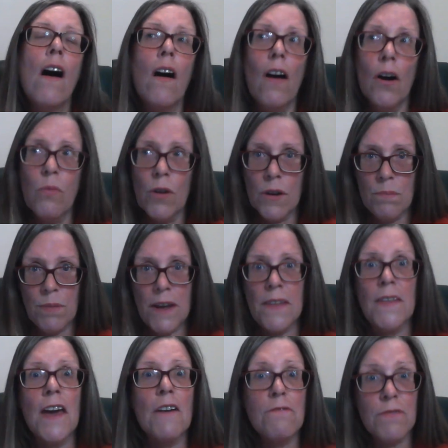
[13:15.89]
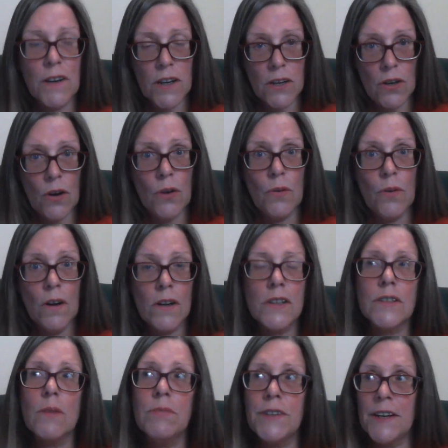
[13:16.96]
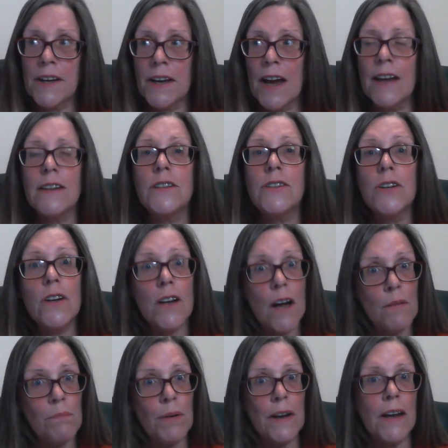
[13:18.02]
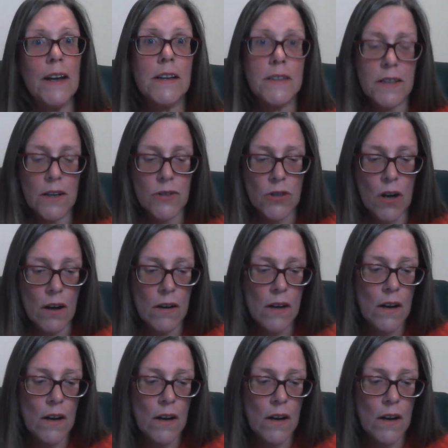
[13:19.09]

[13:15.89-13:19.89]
I want to be there for you because I'm dedicated to your company, etc.